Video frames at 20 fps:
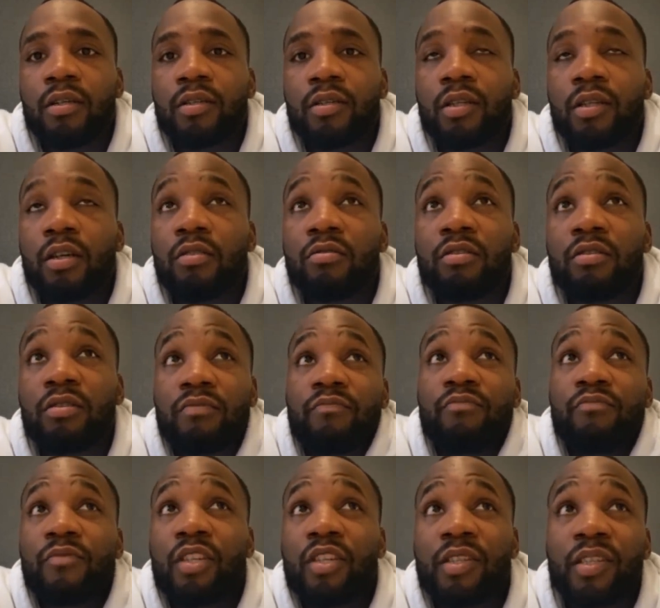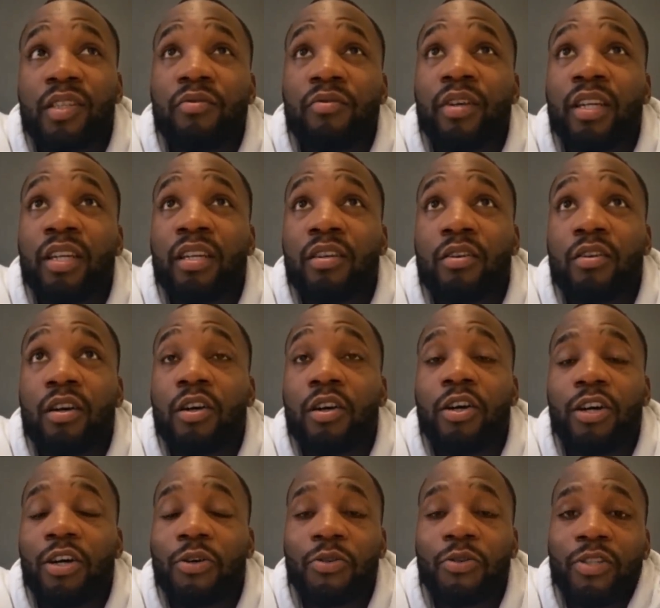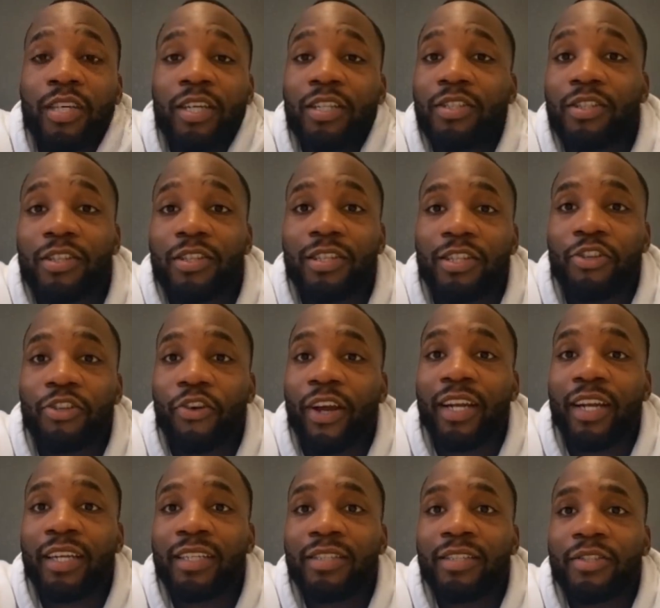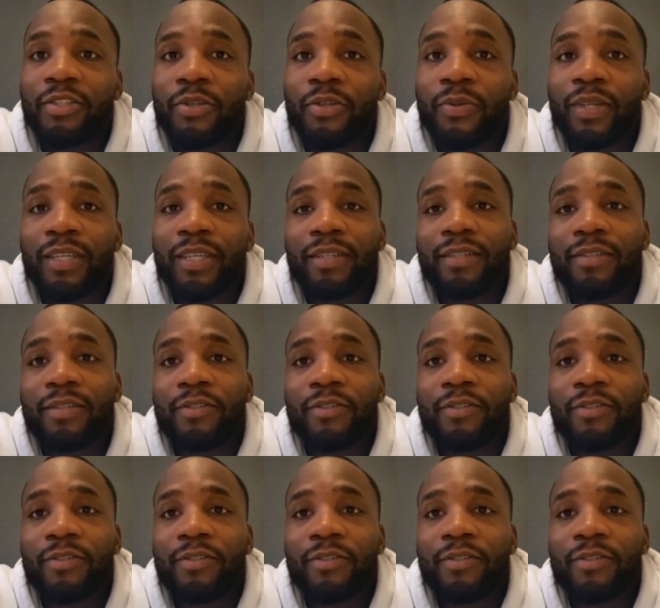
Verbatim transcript: So just that's it really. I, I couldn't get the training in to do it.